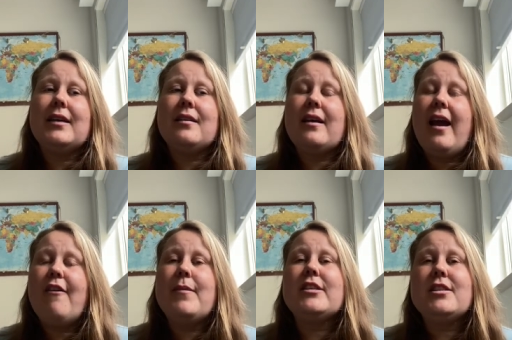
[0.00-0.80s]
They
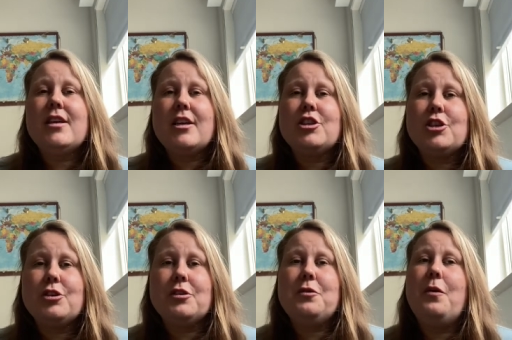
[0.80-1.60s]
have been such
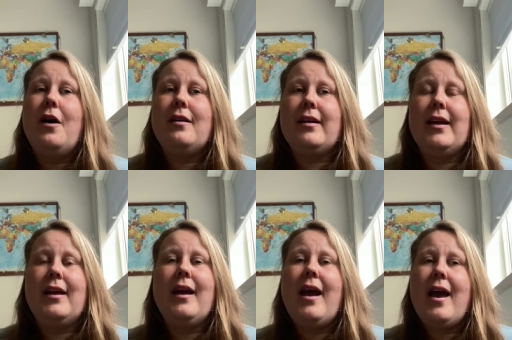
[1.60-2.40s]
good
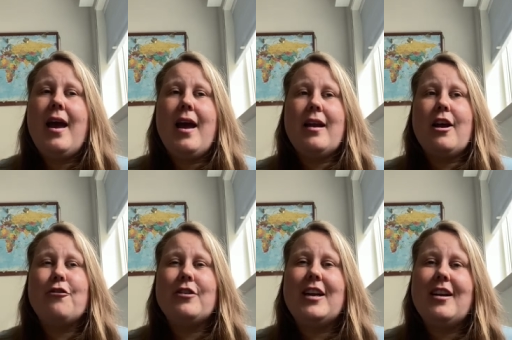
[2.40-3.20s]
quality and I
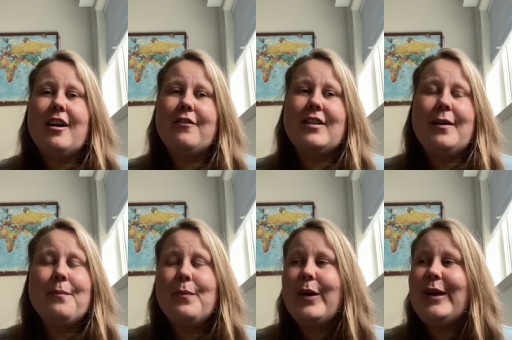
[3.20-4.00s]
really love
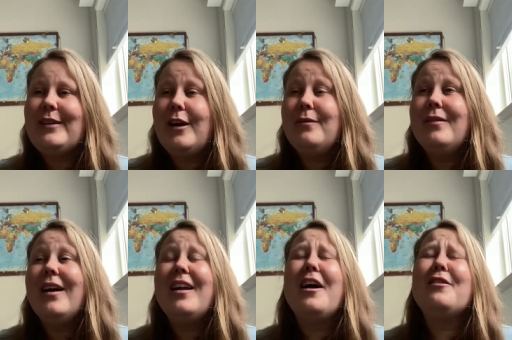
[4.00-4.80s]
them, but
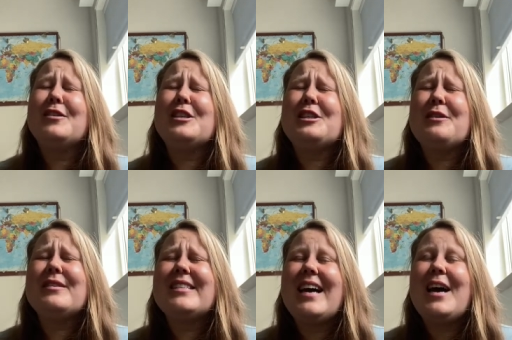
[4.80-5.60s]
I was so
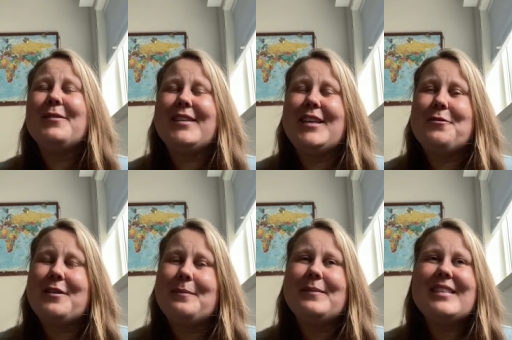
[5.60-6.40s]
sad when they
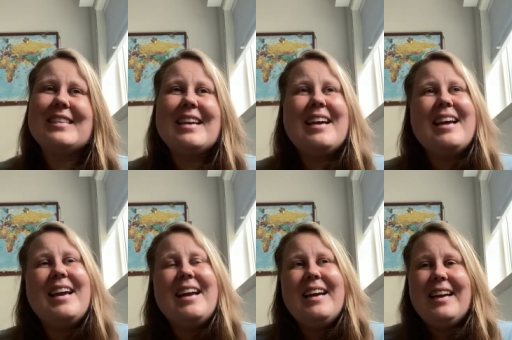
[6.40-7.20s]
ripped.
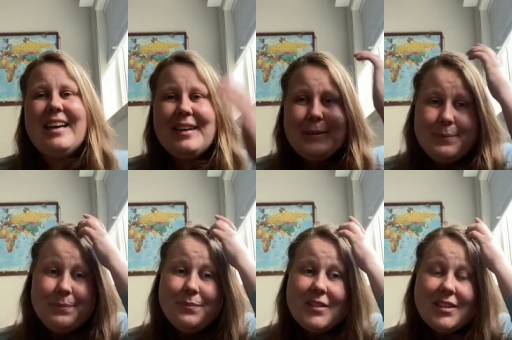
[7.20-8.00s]

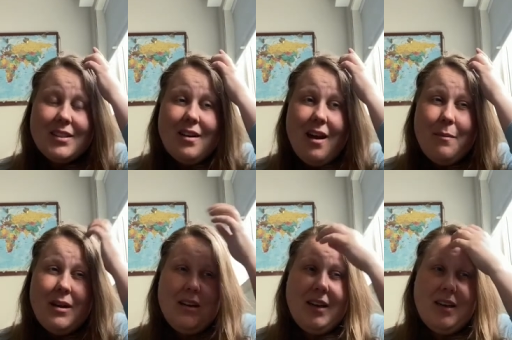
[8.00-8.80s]
So I've
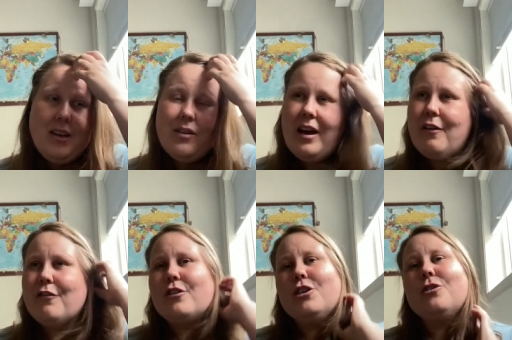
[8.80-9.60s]
been in the lookout
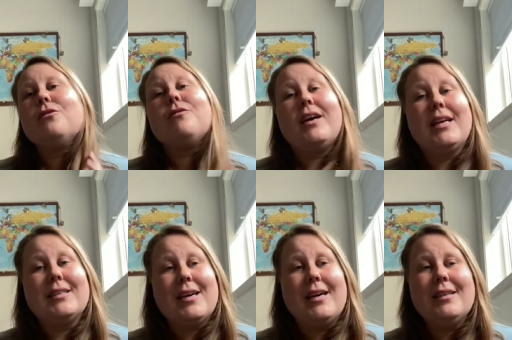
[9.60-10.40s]
for new riding
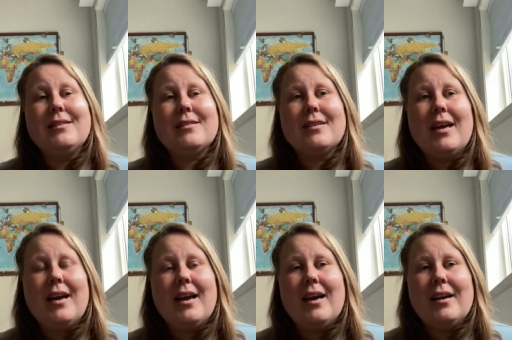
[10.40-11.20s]
tights,
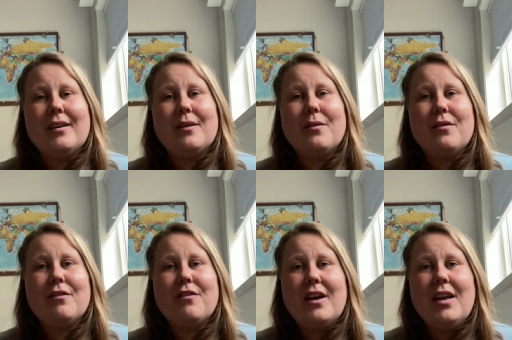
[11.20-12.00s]
and
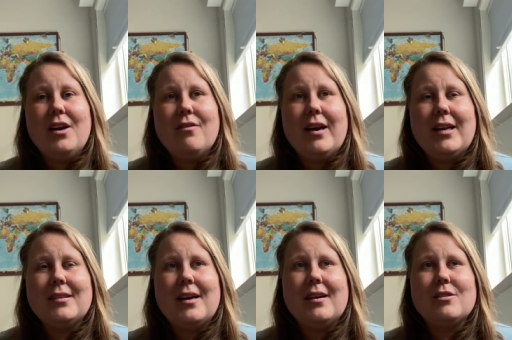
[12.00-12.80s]
finding riding
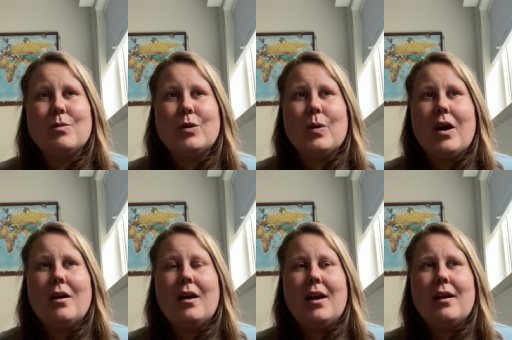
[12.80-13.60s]
tights when you are
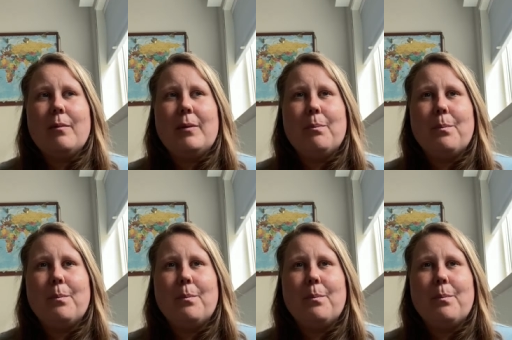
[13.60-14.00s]
a little bit